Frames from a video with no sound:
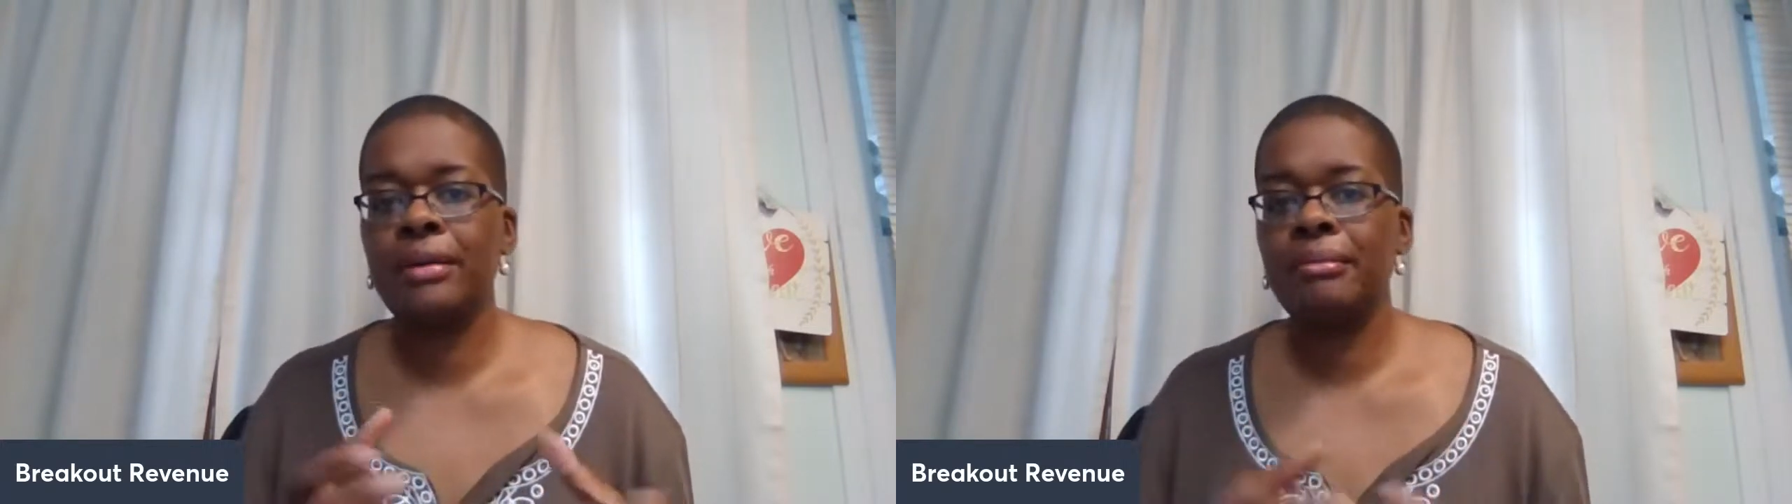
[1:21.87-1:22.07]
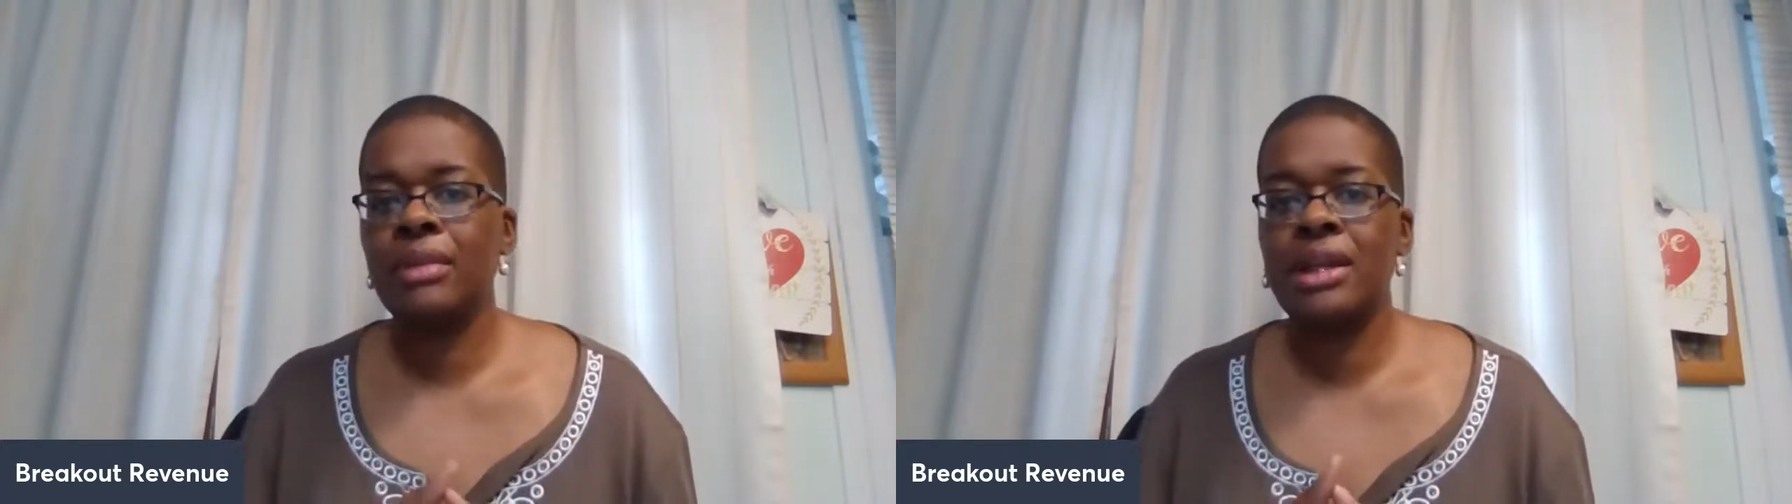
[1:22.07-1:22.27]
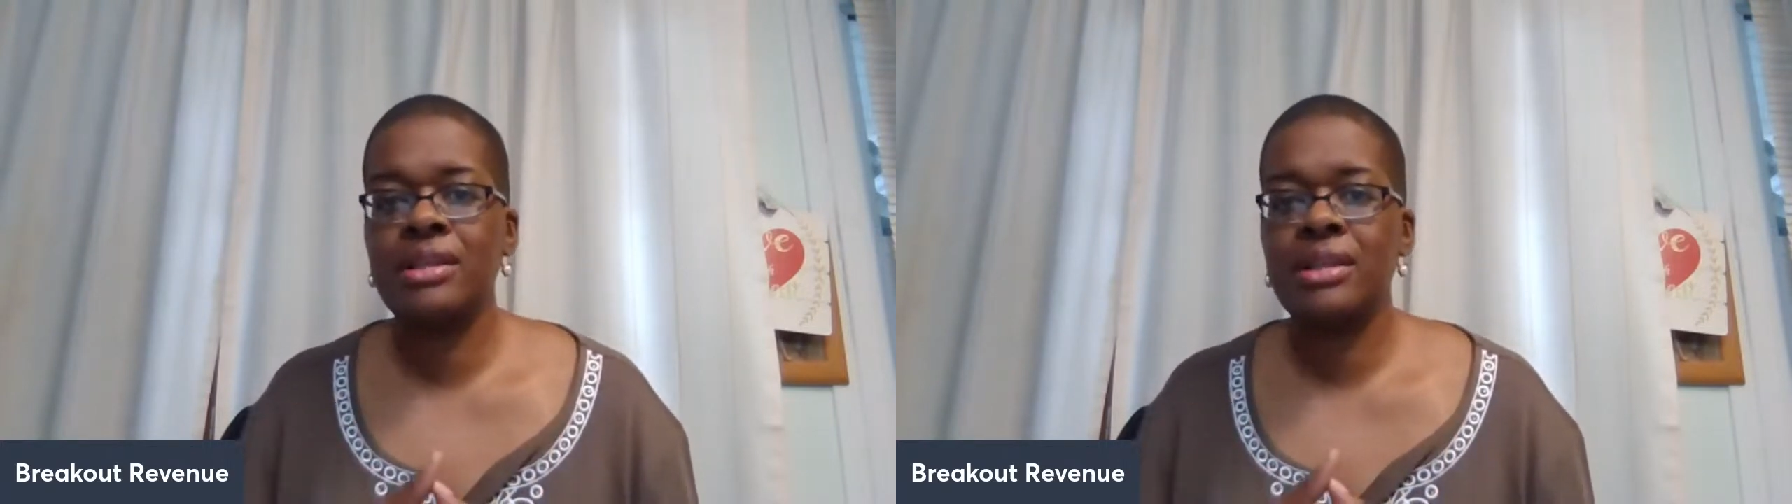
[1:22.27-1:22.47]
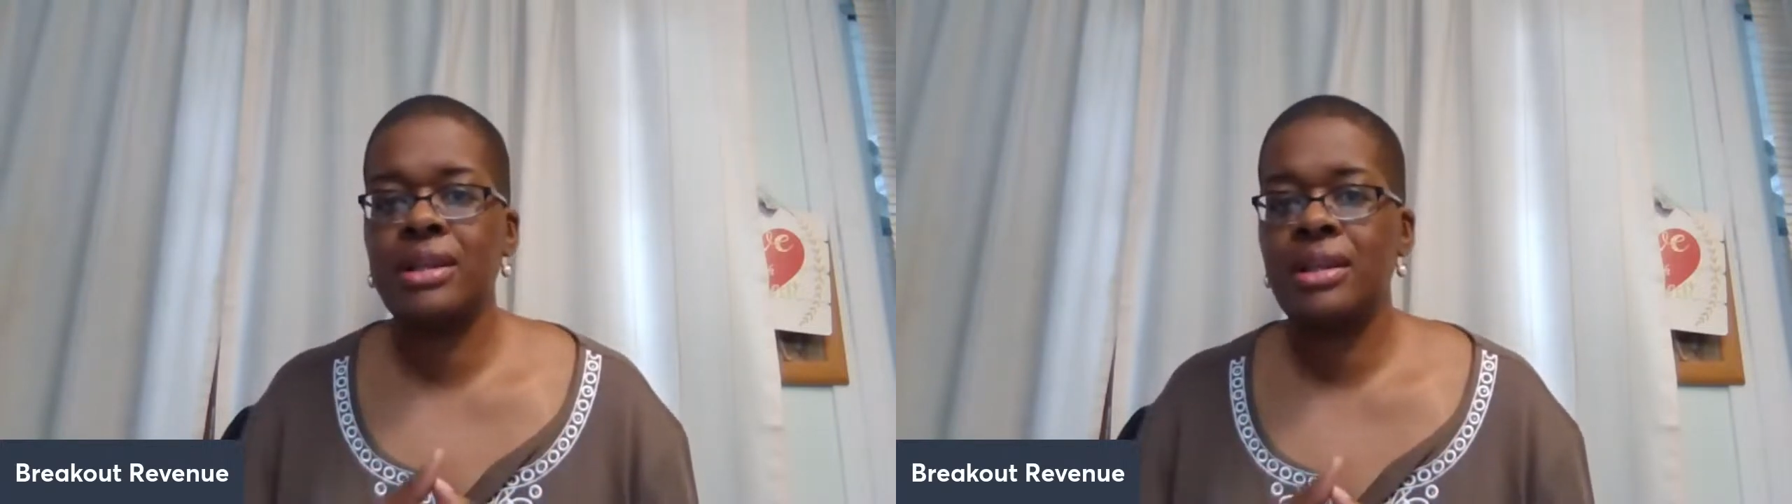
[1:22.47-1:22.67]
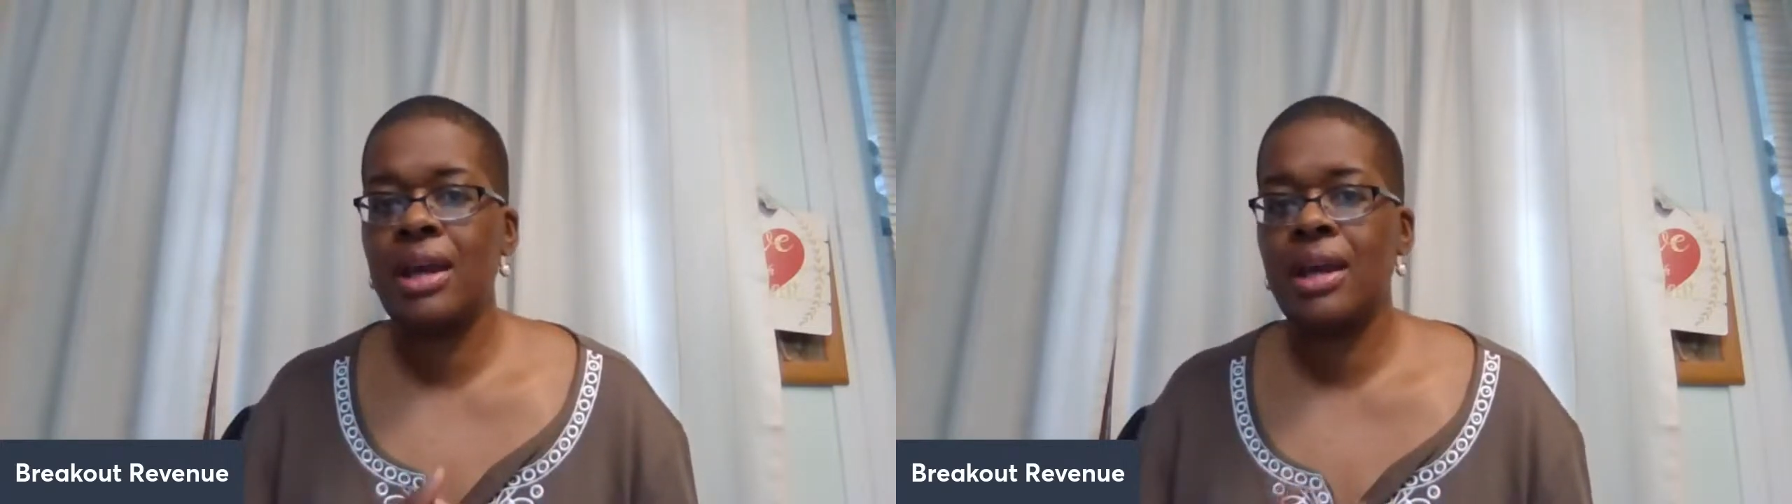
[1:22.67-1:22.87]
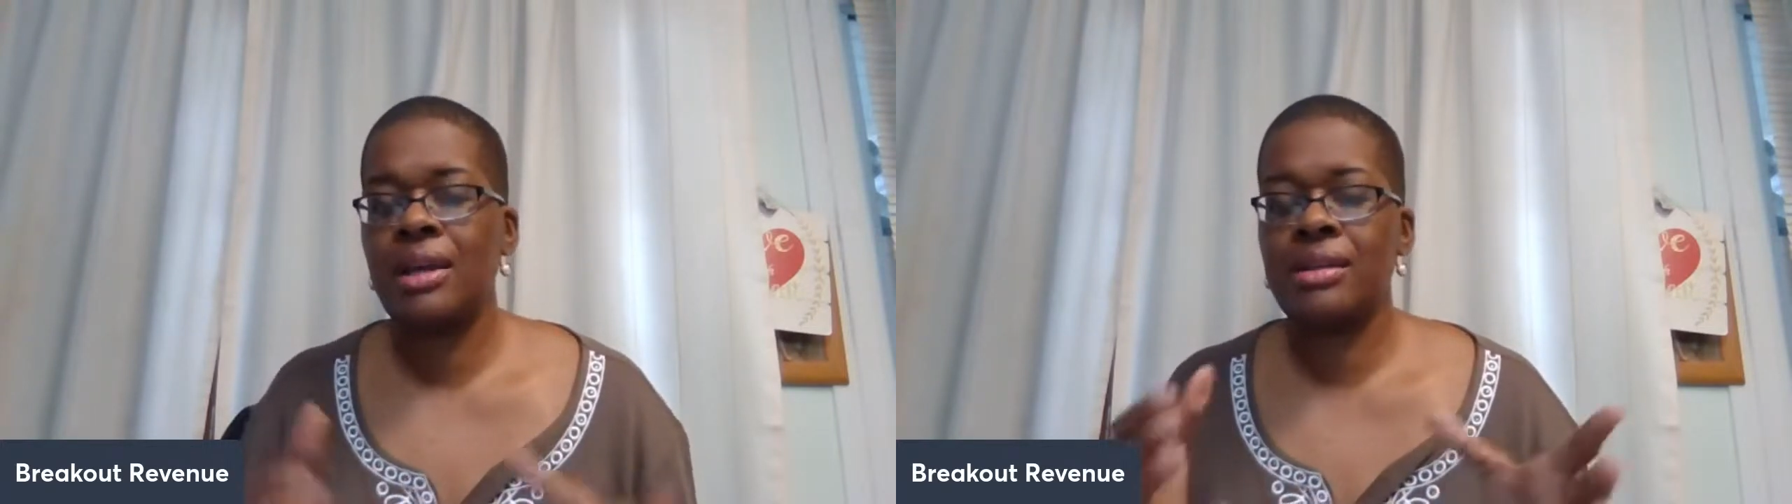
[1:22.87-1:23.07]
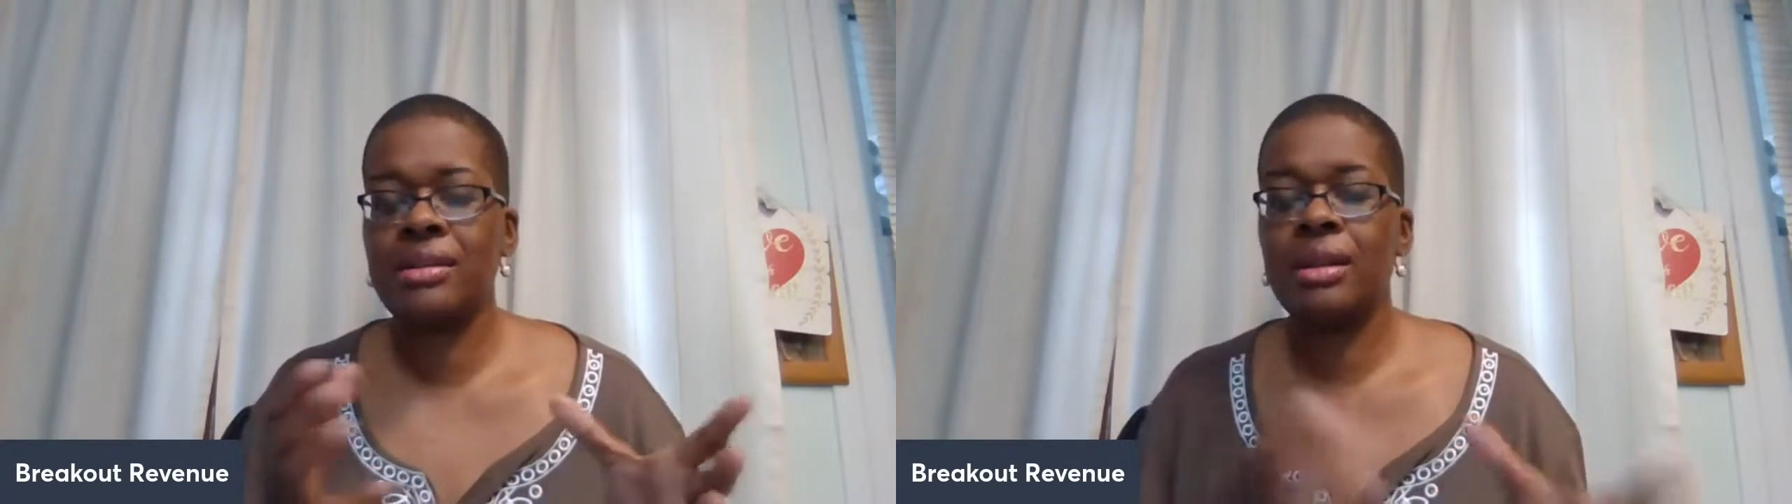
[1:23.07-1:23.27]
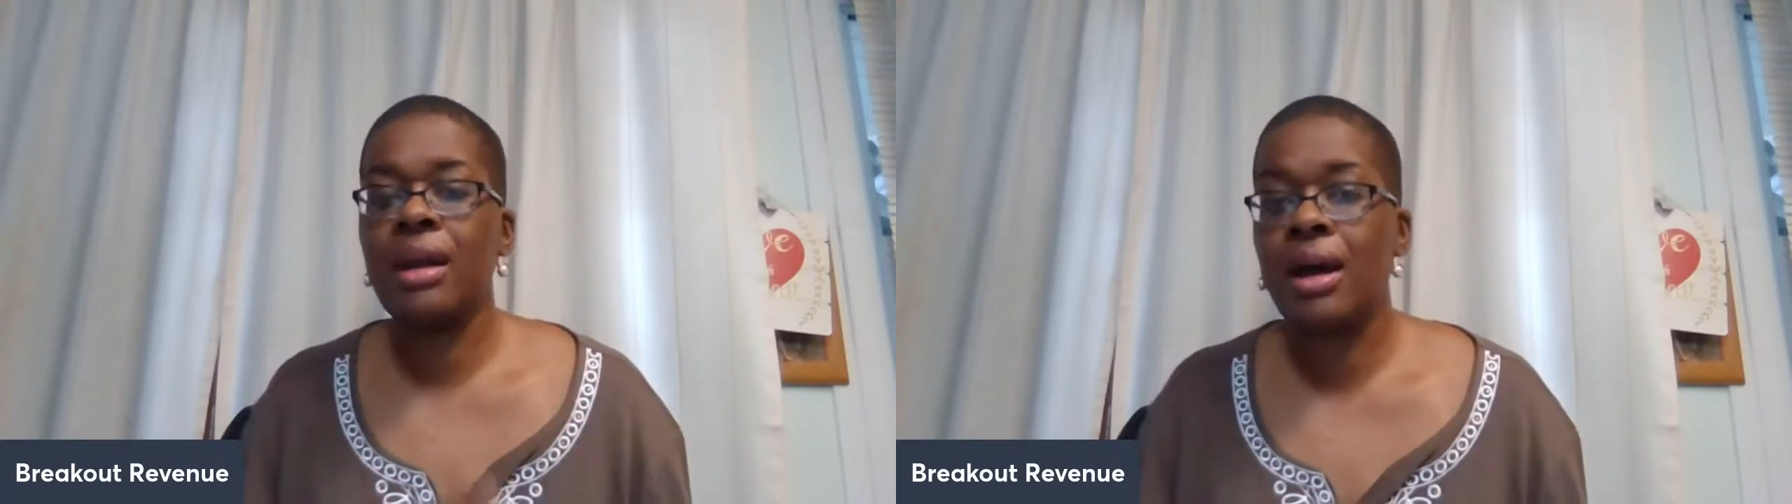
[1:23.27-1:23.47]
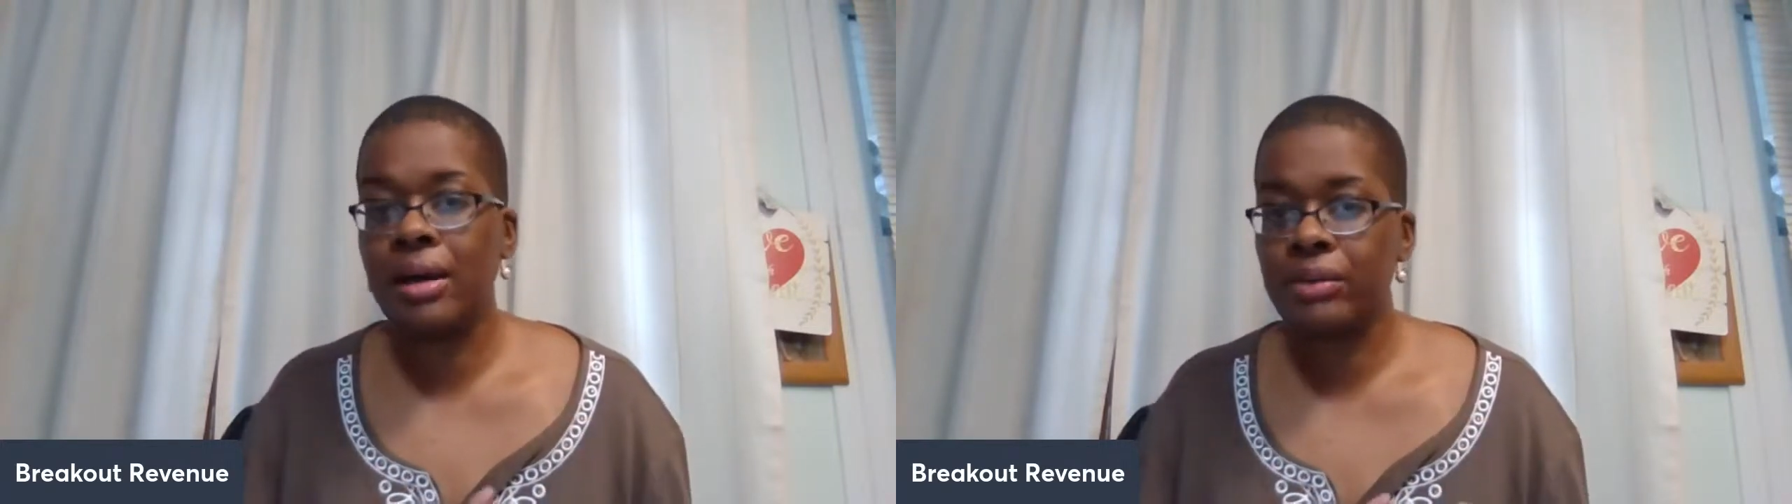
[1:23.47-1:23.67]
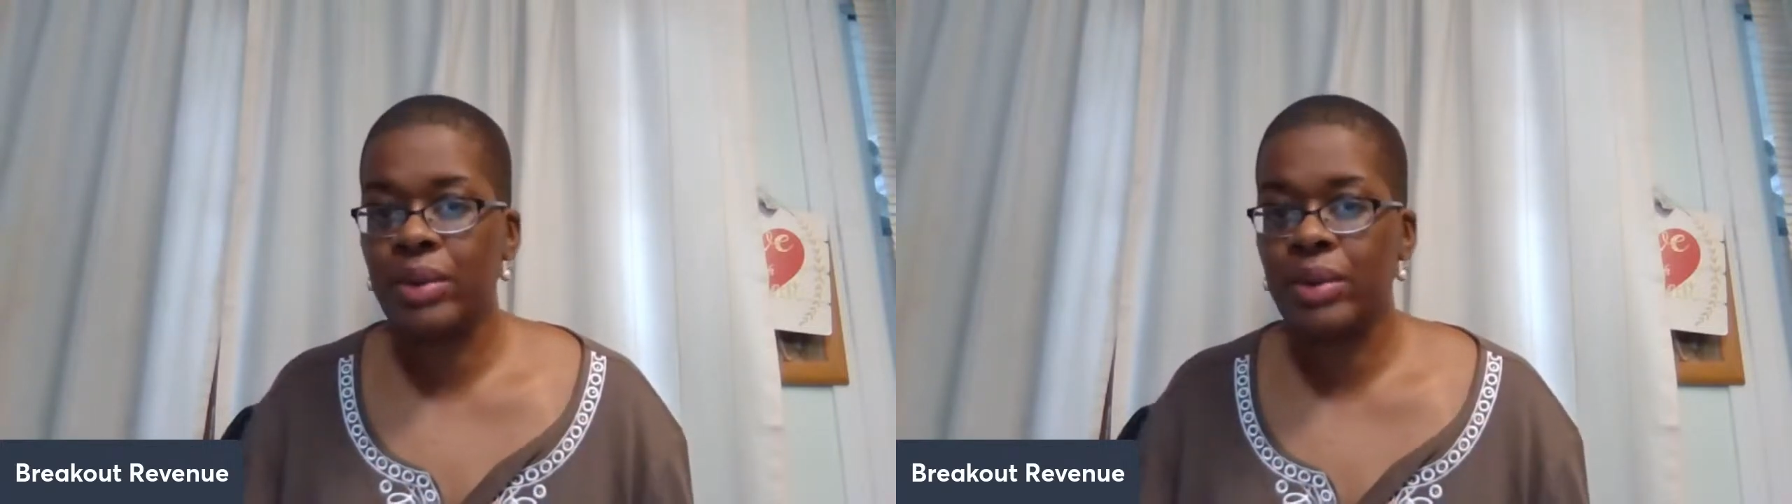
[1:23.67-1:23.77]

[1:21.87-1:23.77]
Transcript: let's see, a salon